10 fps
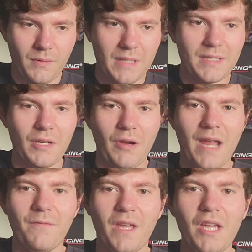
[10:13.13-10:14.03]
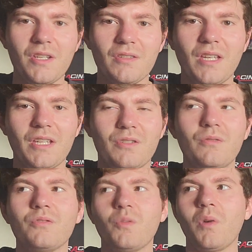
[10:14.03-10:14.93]
instant gratification. Like, as
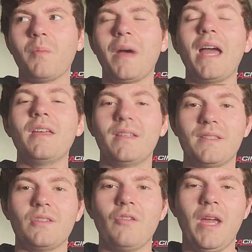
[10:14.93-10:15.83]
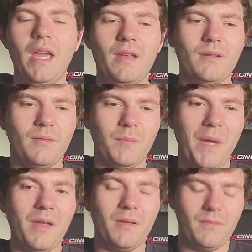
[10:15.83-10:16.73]
soon as you want to buy it, it's in your hand
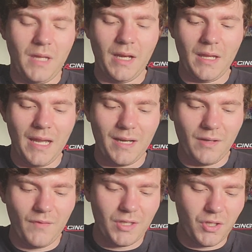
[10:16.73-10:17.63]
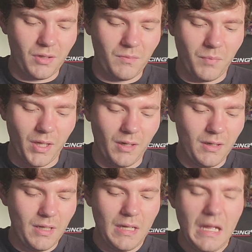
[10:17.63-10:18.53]
by getting it at a convention. But
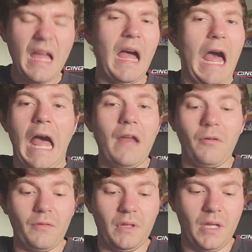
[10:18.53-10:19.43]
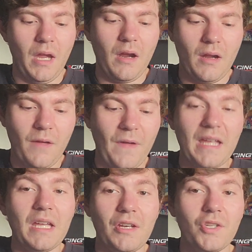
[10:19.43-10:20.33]
I don't really care. If I
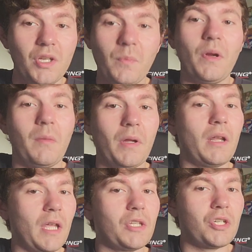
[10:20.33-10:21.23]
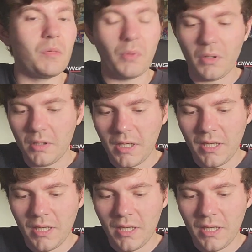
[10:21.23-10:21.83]
can get it cheaper, I'm gonna get it cheaper.